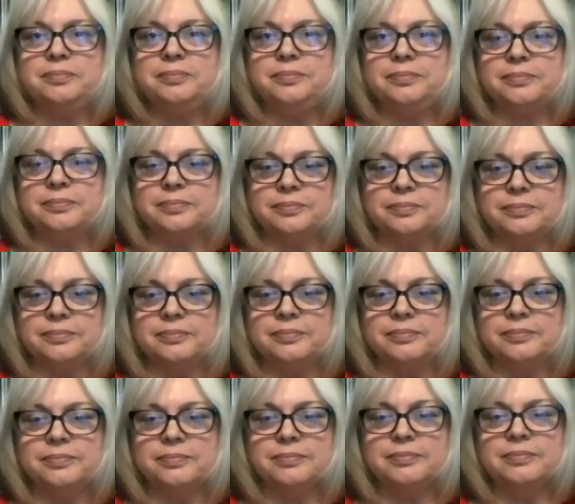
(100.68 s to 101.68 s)

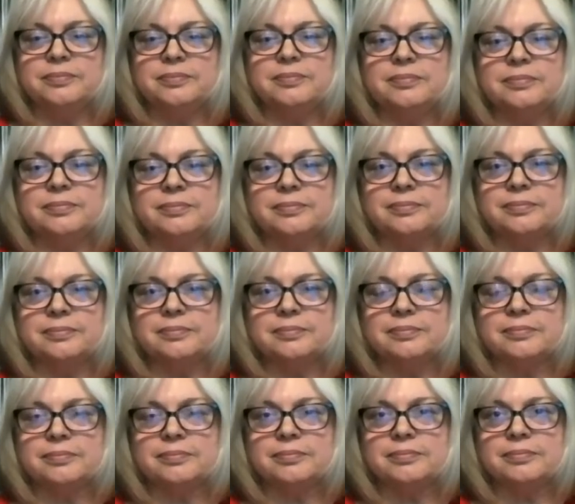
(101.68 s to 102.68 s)

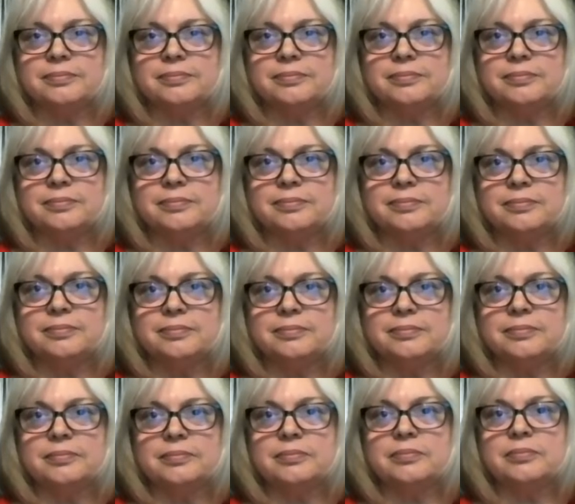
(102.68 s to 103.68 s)

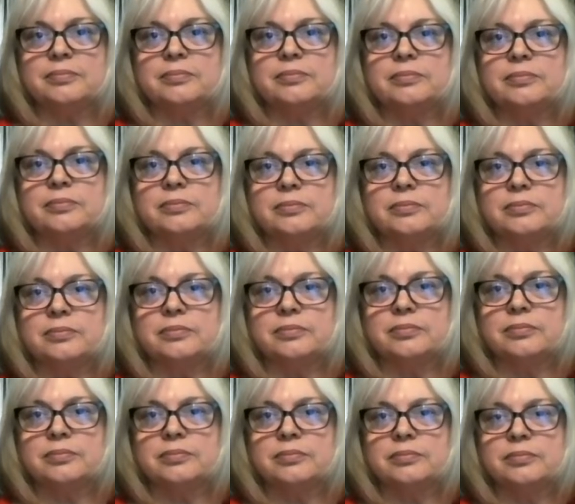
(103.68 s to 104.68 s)

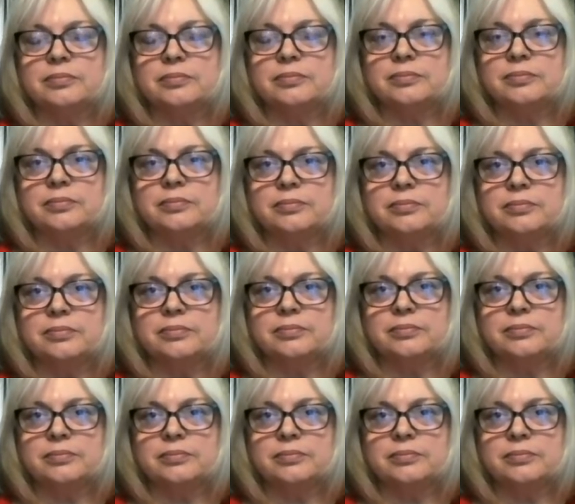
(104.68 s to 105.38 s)
This person isn't speaking.